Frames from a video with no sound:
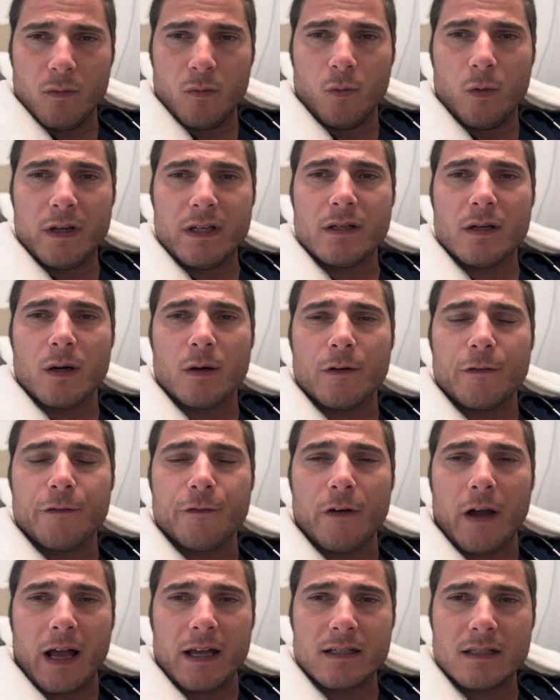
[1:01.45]
window of
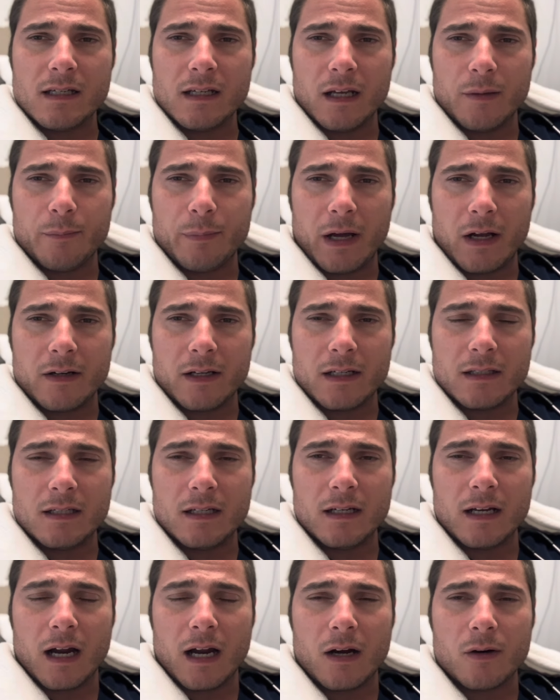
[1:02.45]
fasting, about
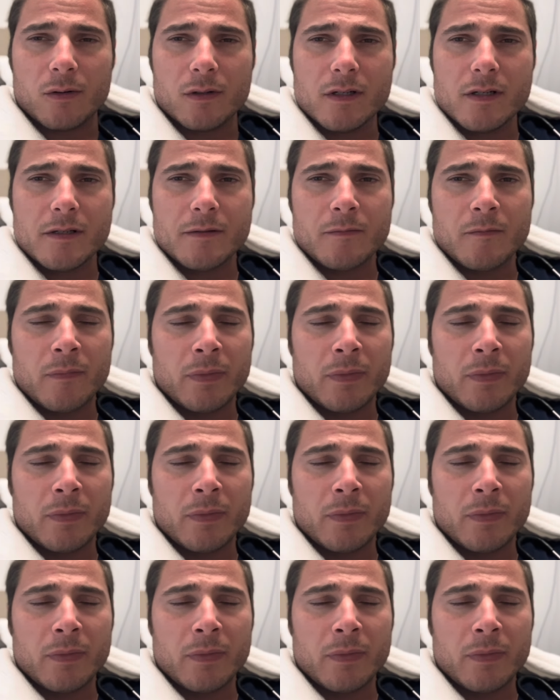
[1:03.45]
18 hours.